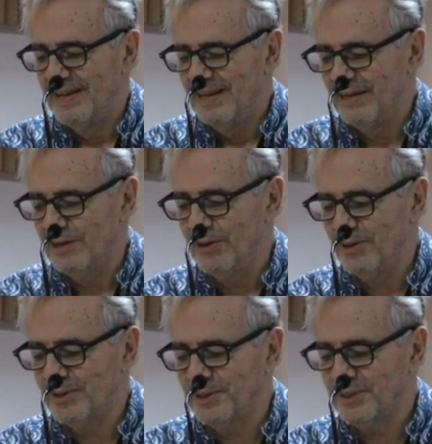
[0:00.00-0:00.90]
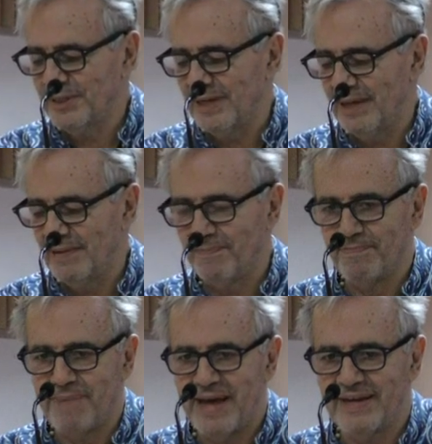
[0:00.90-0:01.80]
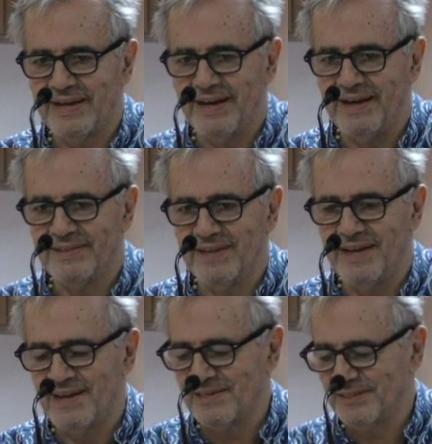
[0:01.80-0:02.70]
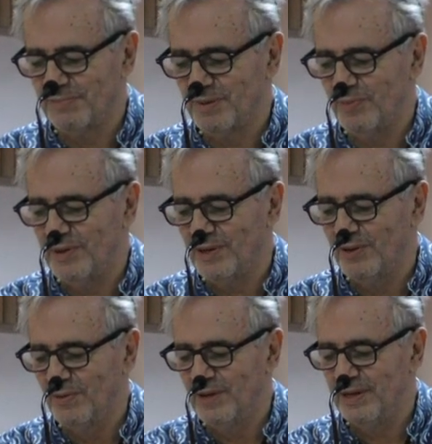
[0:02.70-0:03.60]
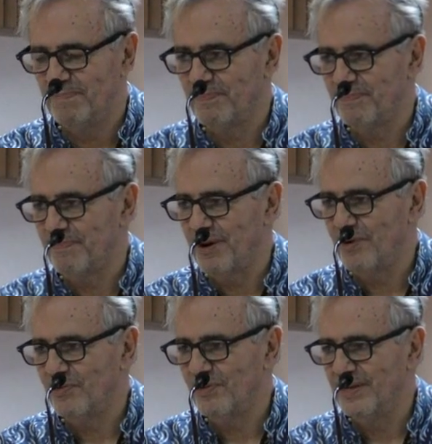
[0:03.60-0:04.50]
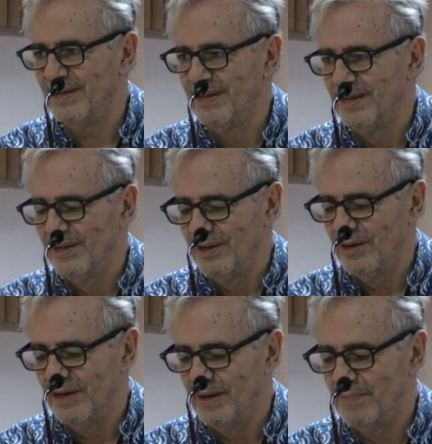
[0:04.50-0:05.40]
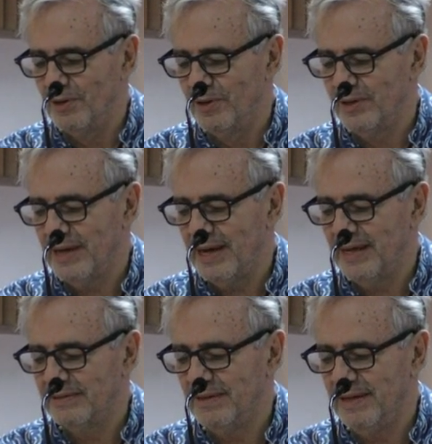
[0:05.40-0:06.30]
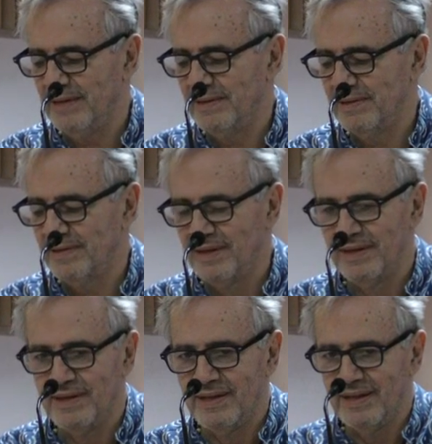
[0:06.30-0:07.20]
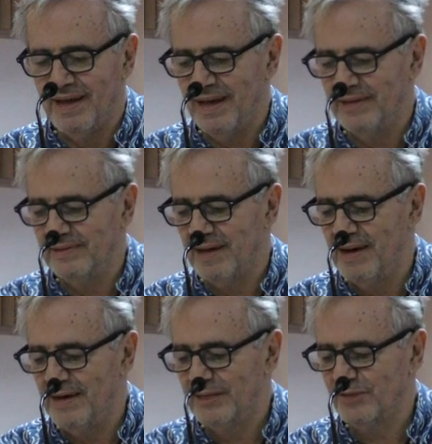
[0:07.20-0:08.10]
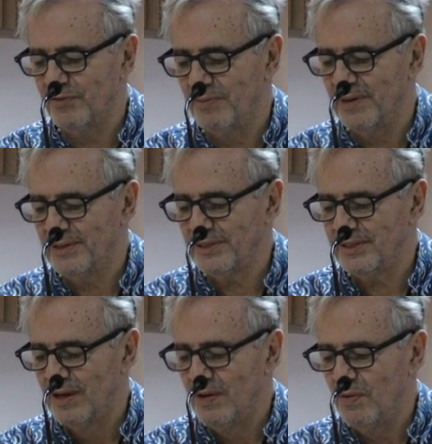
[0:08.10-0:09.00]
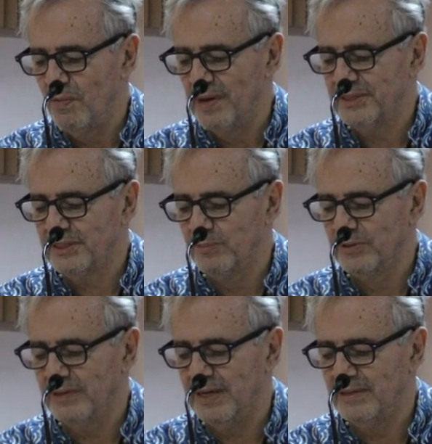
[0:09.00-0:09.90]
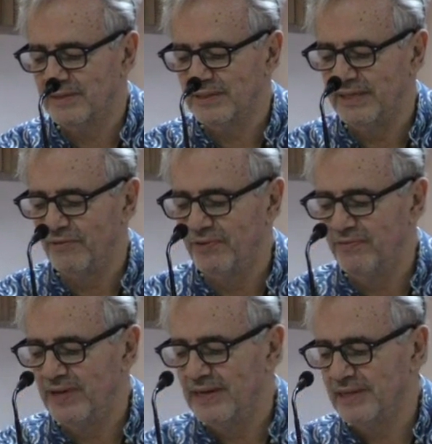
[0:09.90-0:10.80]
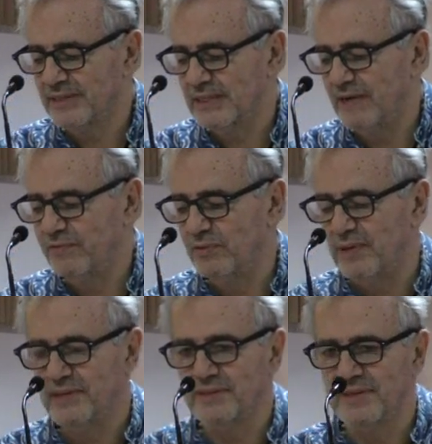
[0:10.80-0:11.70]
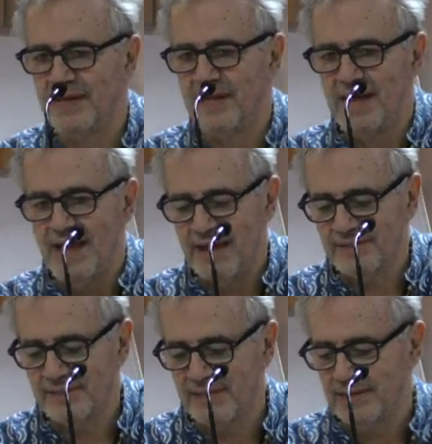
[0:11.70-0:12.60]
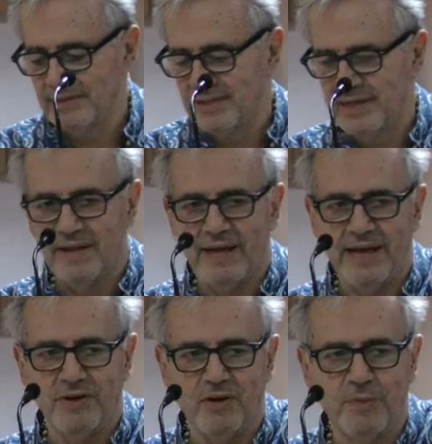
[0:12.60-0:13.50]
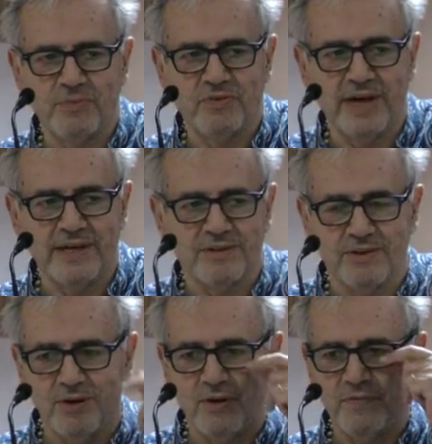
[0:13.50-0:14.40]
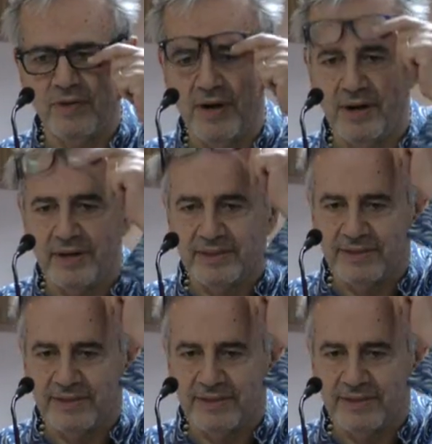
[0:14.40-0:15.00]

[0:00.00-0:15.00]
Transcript: It looks back at us, but we can only partially um, look at it. And it hides from us while simultaneously revealing itself to us, as does an object of art.